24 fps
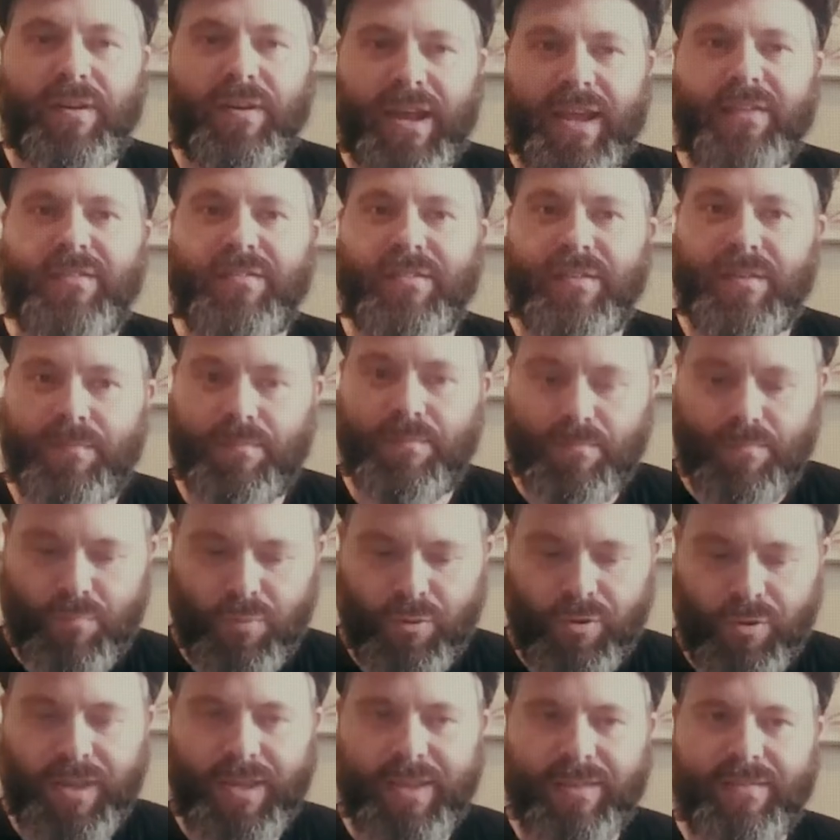actually
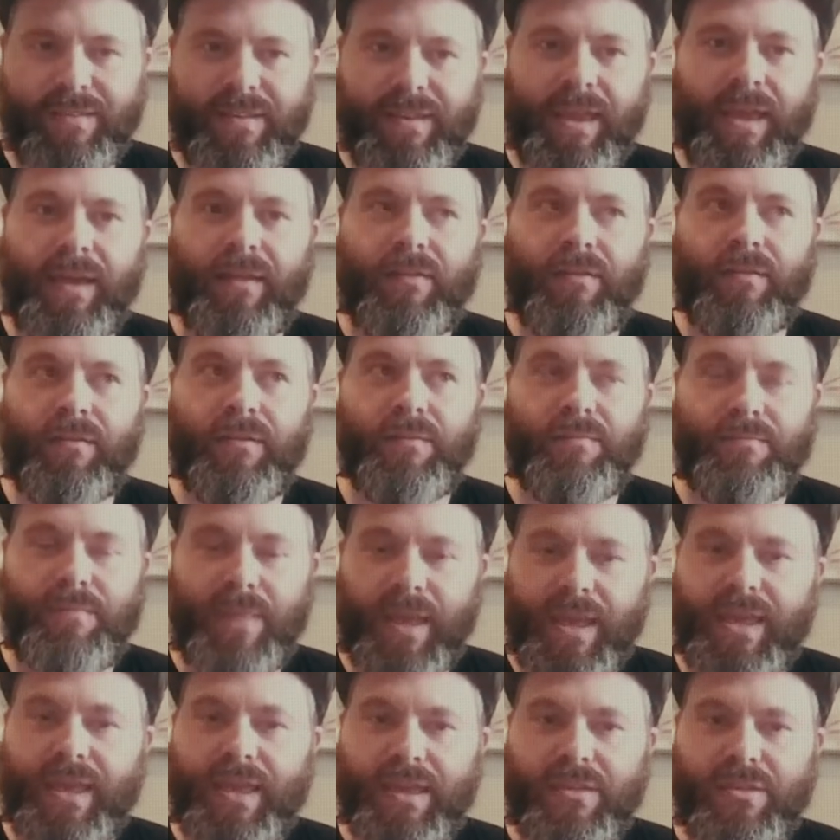putting it together and
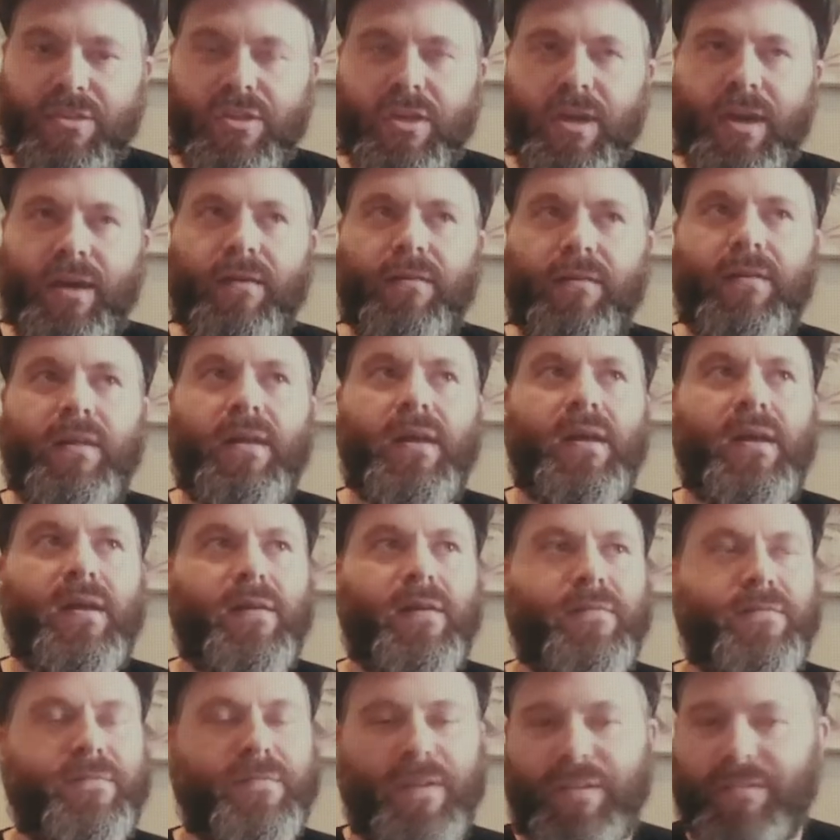making it gel
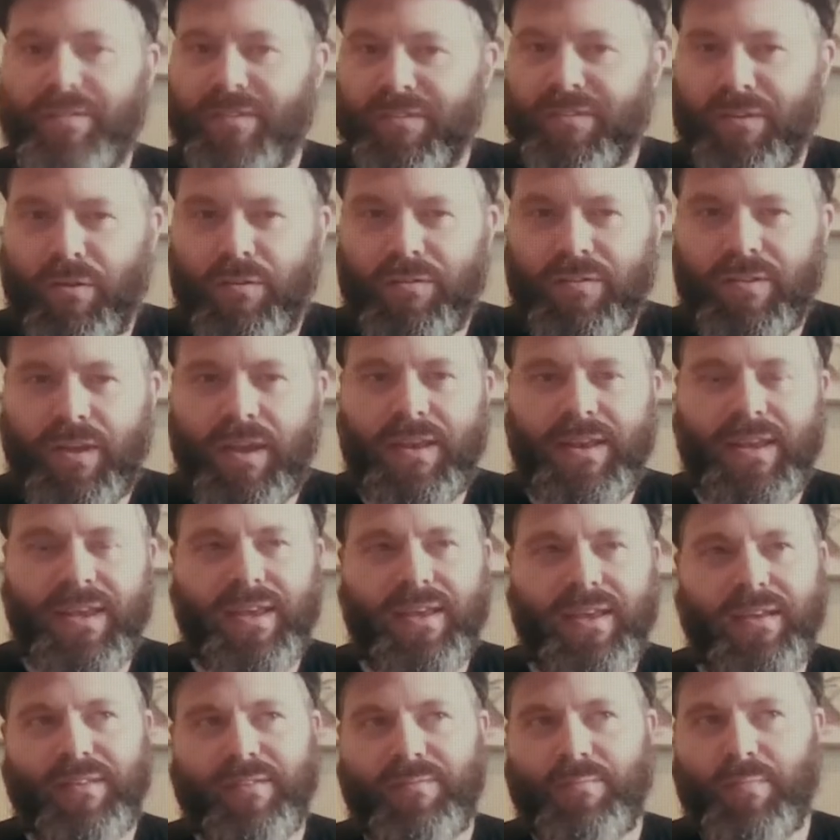francisco's
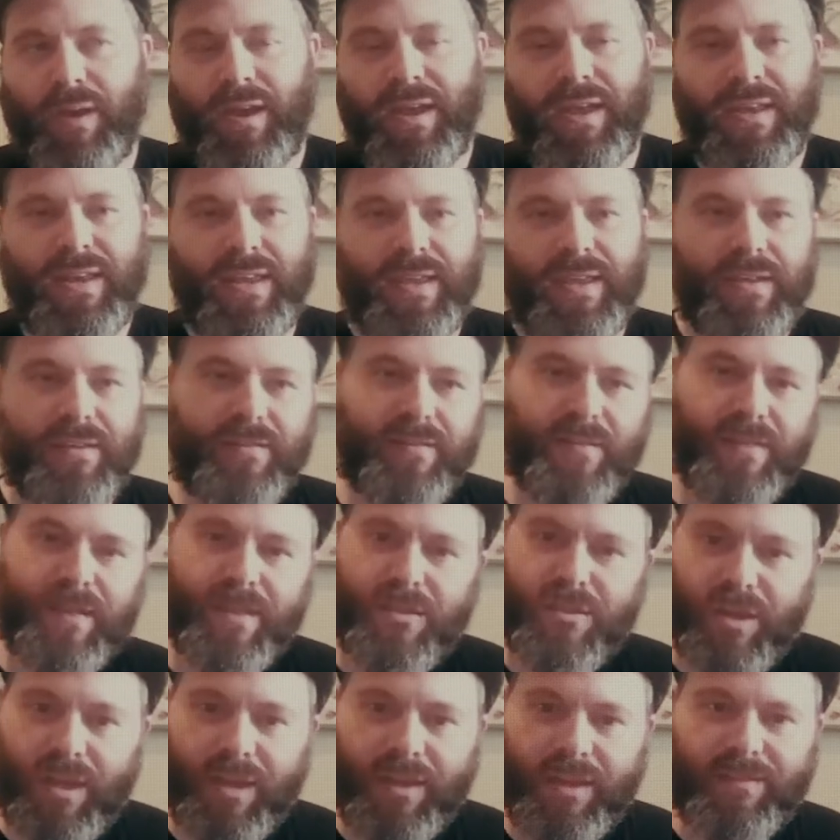ideas my ideas and
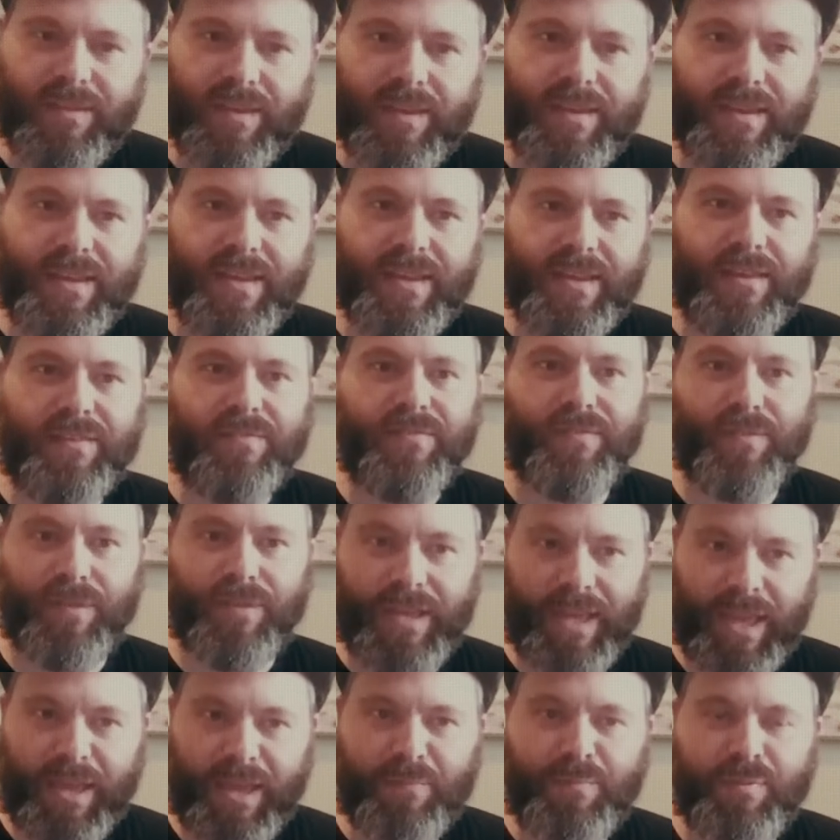then jake's ideas for
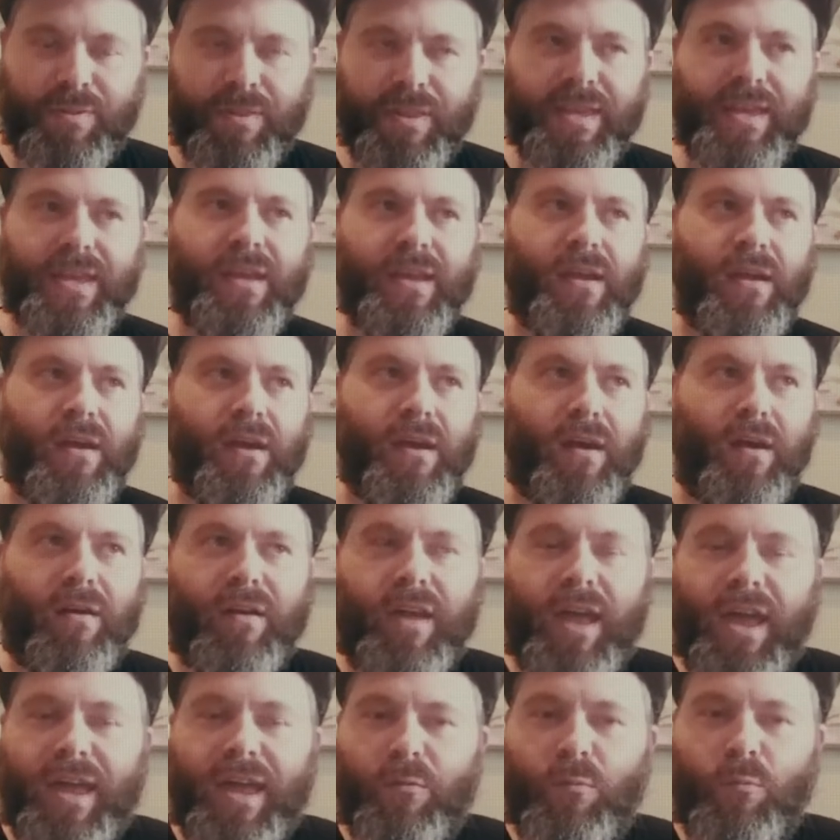gameplay all
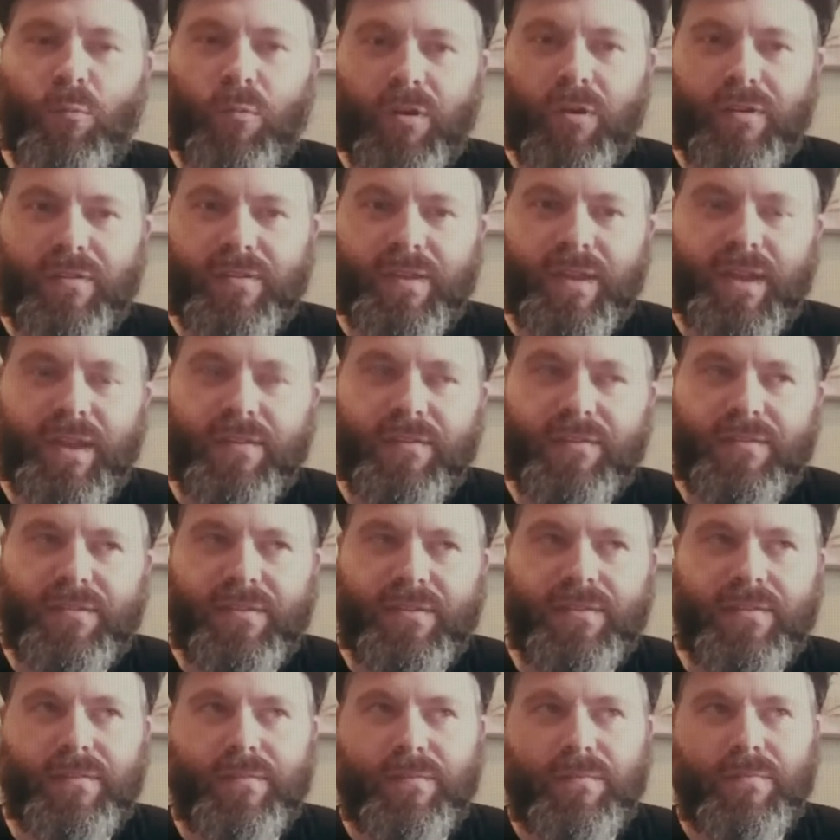kind of worked together
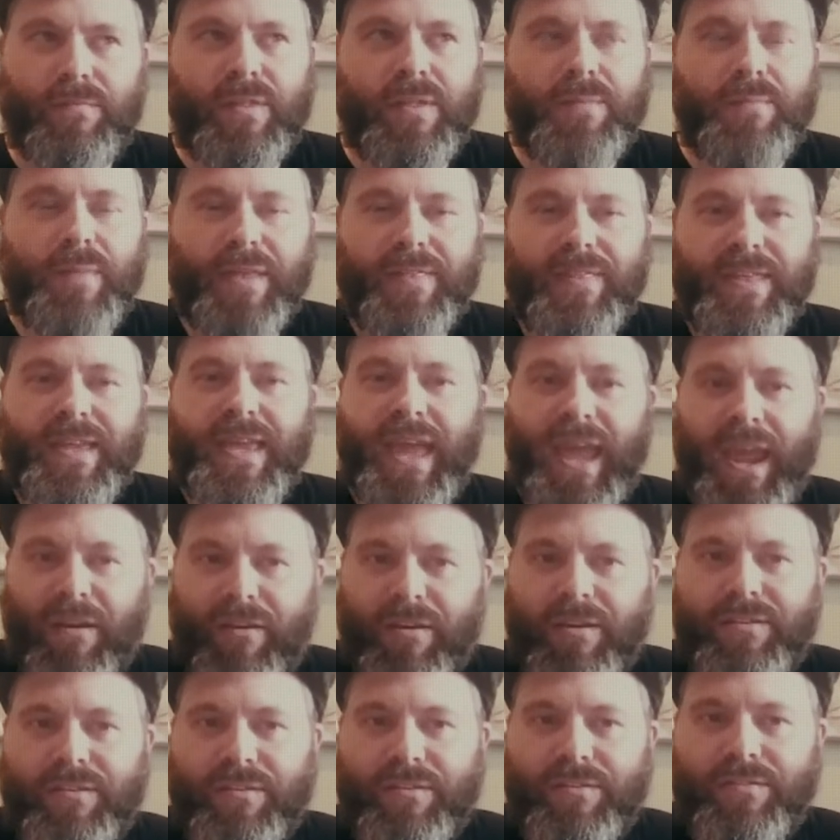to really make the
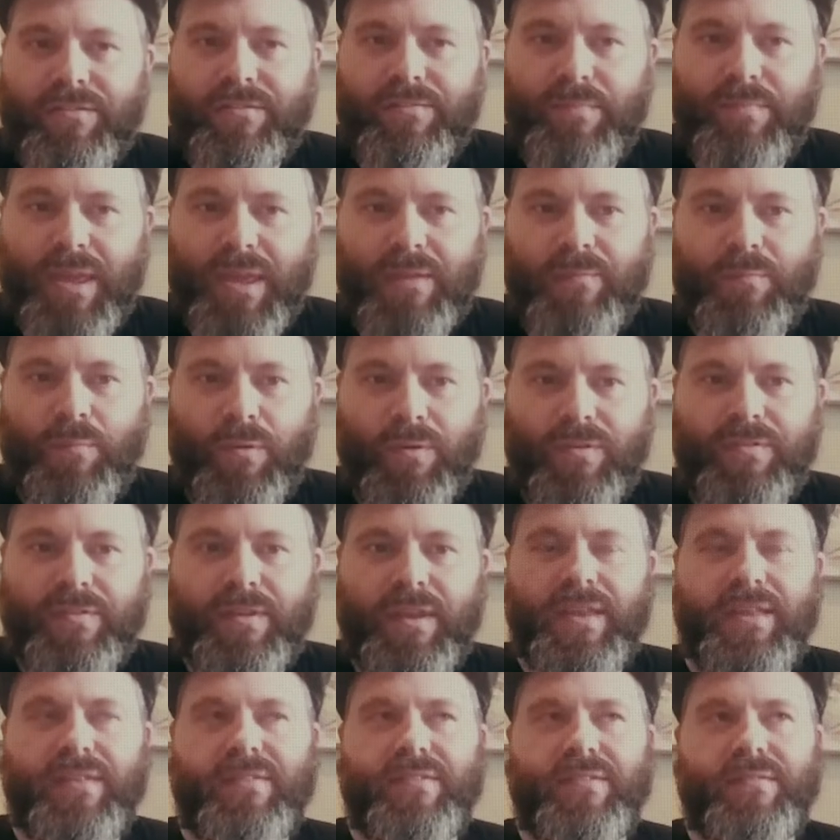characters make more
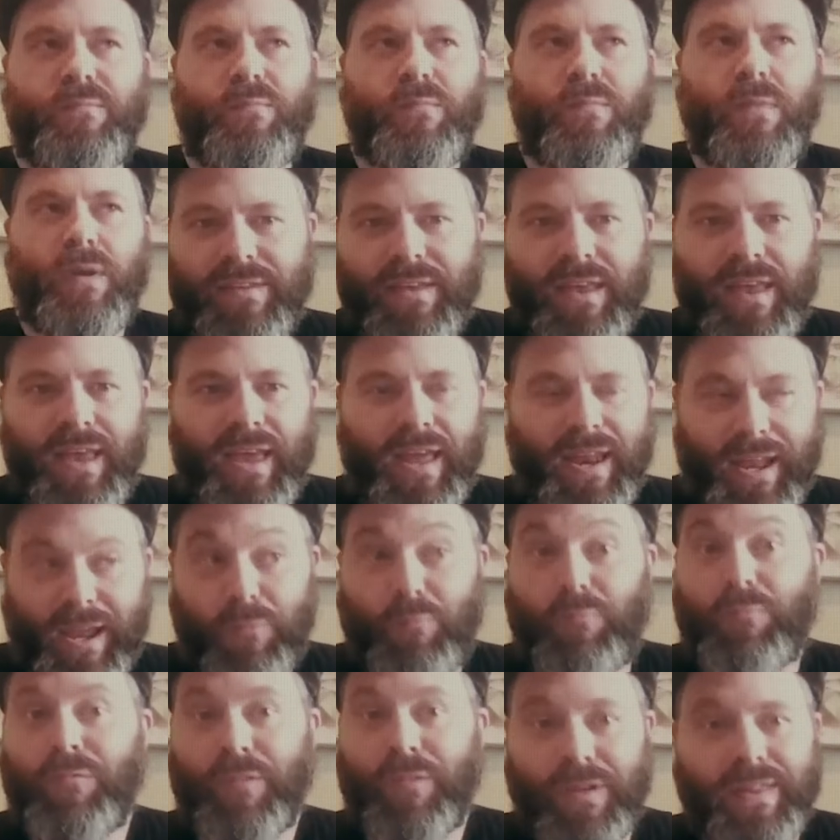sense and and i got
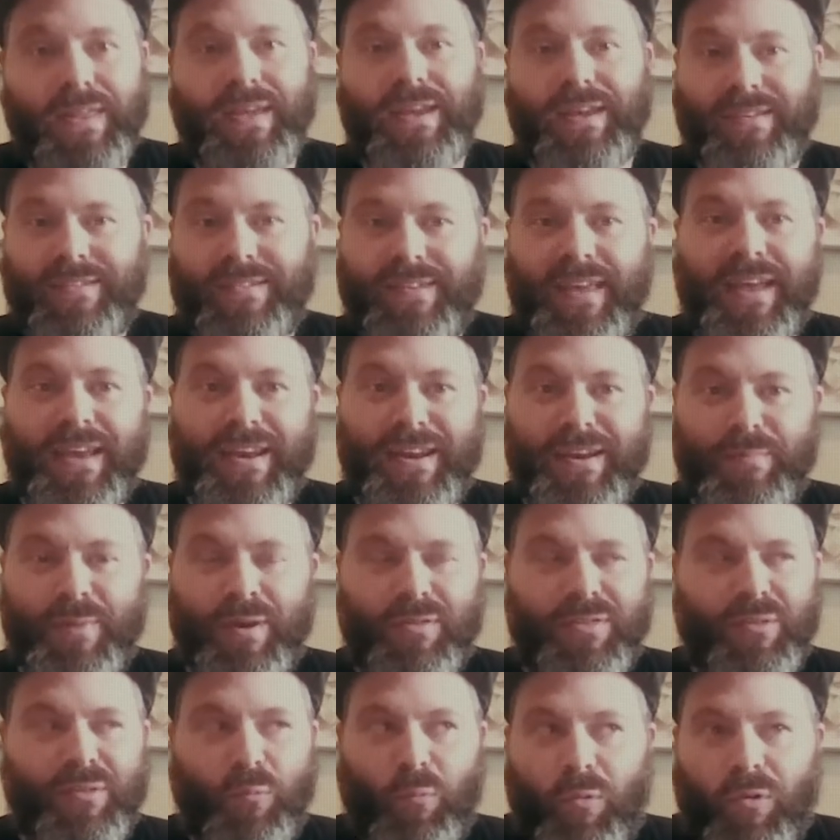really excited
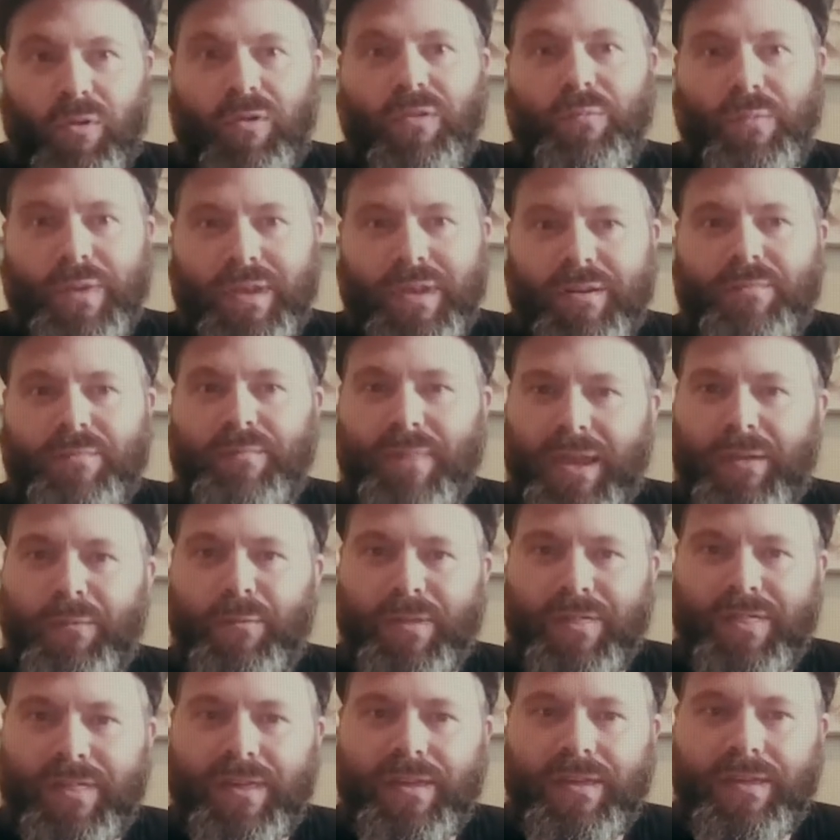about the world we could make
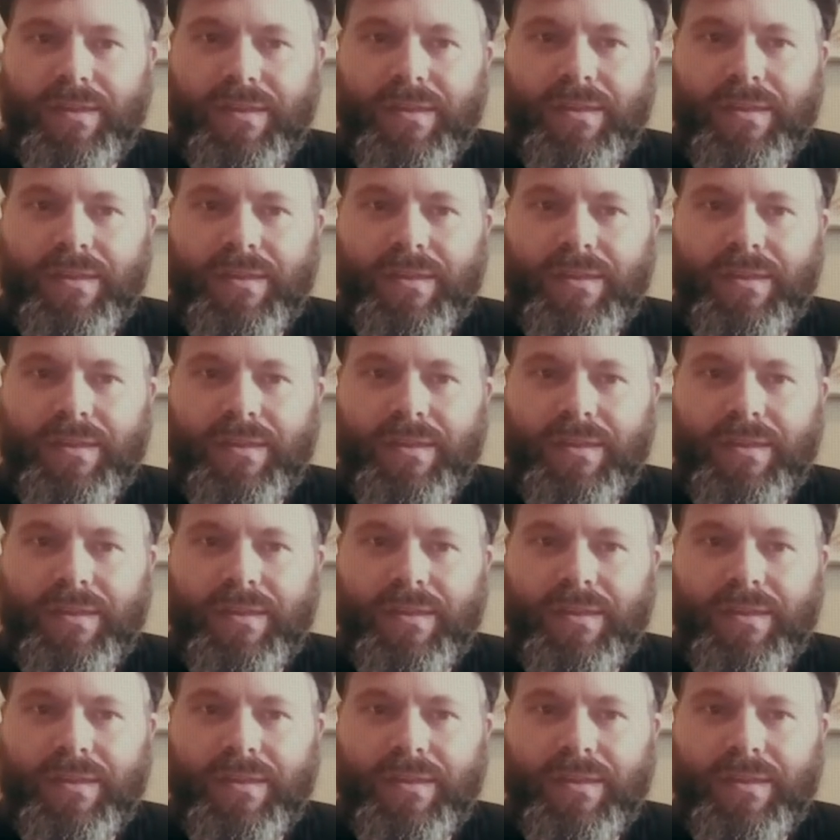with it